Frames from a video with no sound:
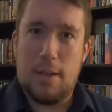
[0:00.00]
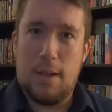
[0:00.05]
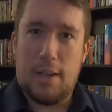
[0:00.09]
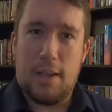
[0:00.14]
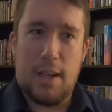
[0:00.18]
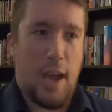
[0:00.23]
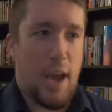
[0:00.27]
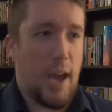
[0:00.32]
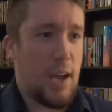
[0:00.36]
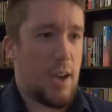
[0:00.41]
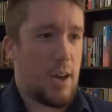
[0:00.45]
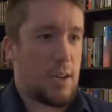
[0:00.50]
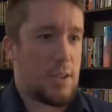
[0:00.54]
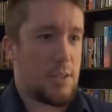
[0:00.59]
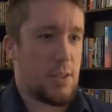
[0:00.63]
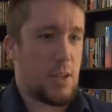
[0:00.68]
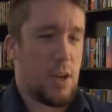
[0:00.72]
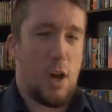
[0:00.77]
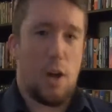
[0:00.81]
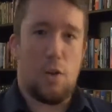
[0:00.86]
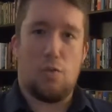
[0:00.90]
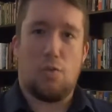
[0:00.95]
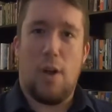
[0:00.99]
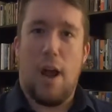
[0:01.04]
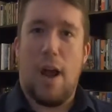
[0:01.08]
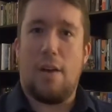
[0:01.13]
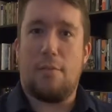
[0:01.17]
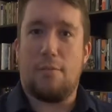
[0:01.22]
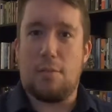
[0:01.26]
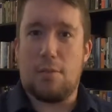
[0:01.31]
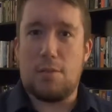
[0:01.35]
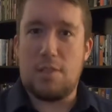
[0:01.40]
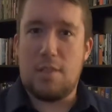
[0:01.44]
Chaos
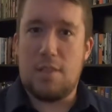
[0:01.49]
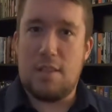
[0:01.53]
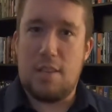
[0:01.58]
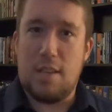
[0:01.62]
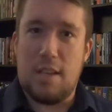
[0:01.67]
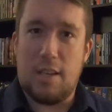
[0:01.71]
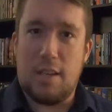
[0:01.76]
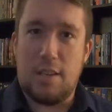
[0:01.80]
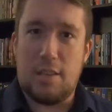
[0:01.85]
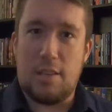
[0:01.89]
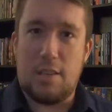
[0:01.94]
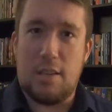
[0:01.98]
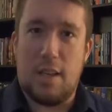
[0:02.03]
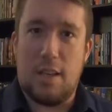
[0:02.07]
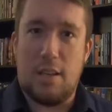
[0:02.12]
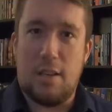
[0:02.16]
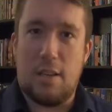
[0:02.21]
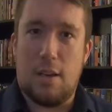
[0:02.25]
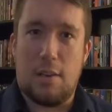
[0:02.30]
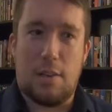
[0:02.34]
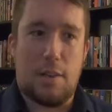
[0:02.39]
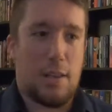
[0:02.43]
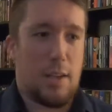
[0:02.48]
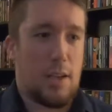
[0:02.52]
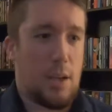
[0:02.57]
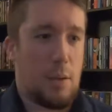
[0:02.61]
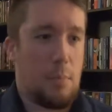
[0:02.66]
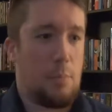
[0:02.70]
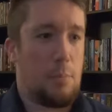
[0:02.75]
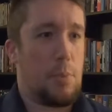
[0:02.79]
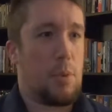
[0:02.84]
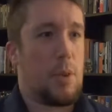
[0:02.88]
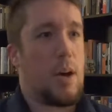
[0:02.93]
unravels things, and nothing can
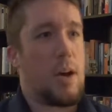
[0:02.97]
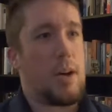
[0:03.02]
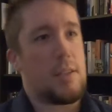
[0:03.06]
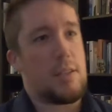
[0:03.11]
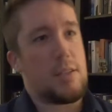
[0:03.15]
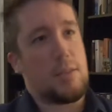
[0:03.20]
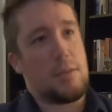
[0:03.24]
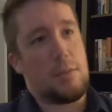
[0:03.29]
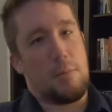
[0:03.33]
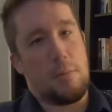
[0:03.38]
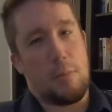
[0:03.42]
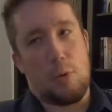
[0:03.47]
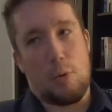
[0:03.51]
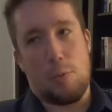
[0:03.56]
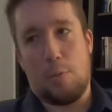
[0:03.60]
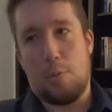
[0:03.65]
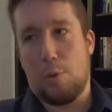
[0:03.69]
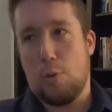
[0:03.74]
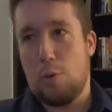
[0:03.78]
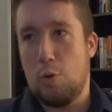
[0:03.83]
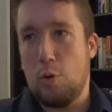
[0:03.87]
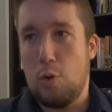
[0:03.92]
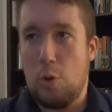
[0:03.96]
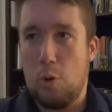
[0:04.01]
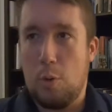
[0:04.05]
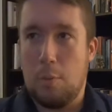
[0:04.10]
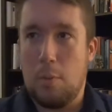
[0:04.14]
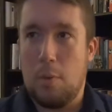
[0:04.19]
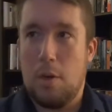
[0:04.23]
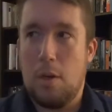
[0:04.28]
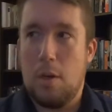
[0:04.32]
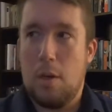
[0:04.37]
blossom or bloom.